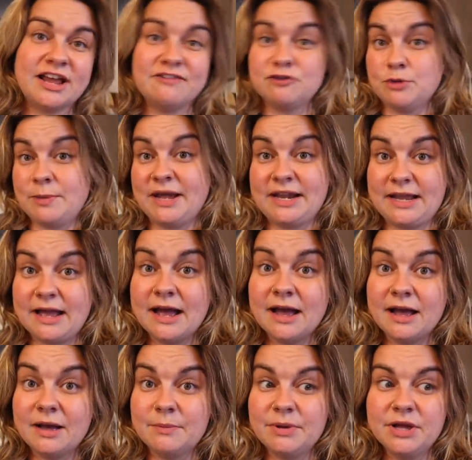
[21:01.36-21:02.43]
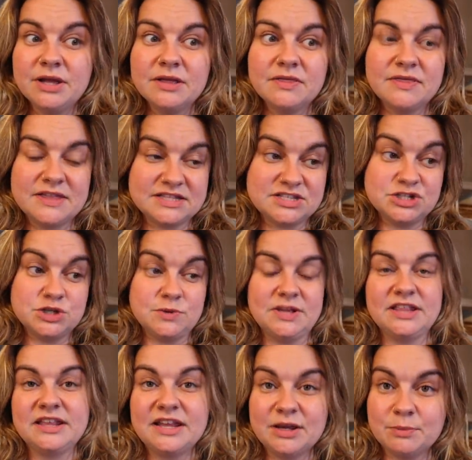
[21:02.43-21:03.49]
everybody up that's
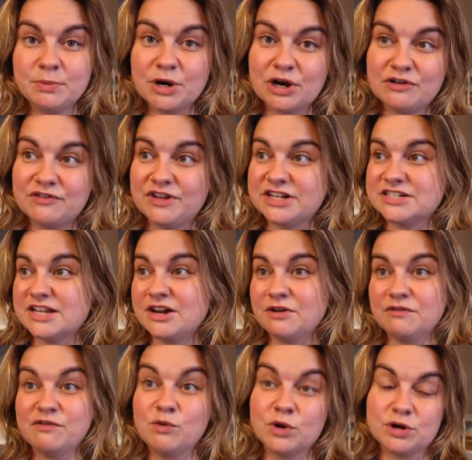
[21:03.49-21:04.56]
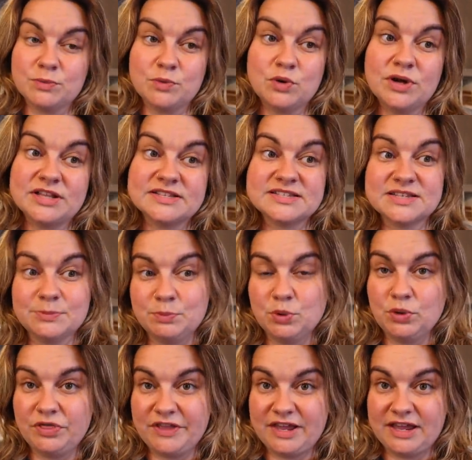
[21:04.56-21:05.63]
doing the imperfect and affordable and
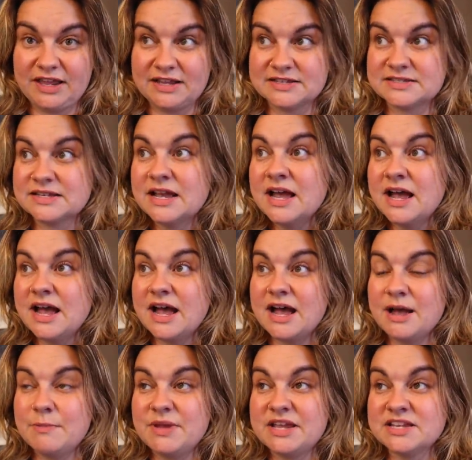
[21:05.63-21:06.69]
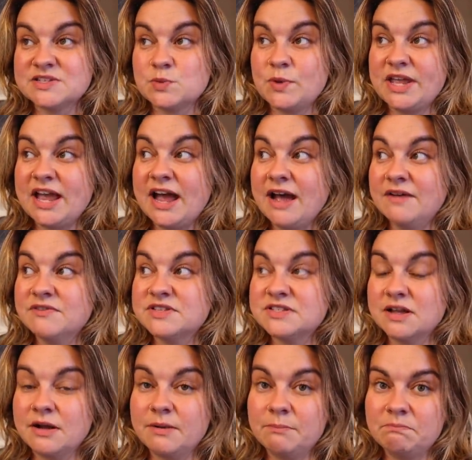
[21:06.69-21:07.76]
simple things uh, because we have
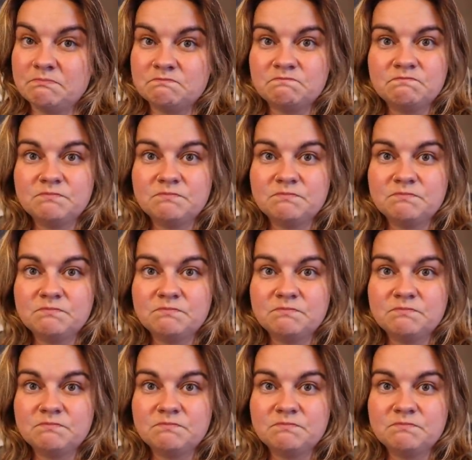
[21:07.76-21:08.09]
some